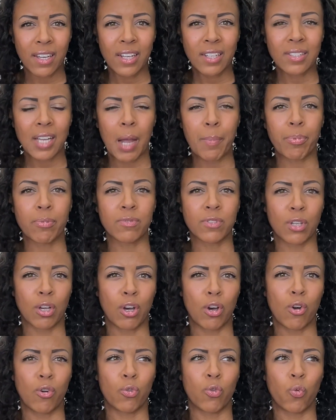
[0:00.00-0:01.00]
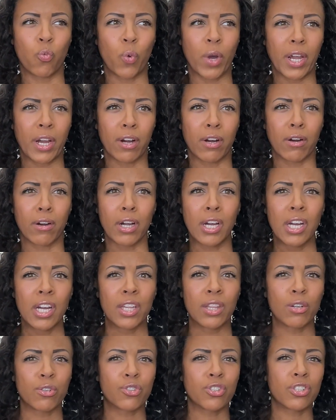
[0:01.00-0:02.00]
type of zone where
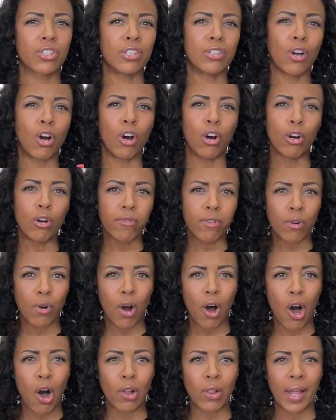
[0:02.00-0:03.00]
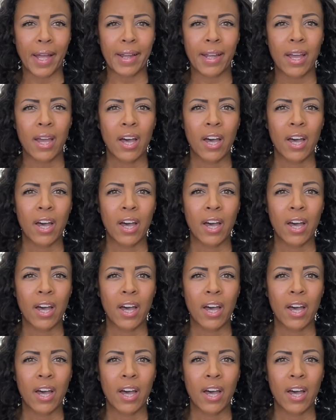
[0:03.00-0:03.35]
there's just an overall like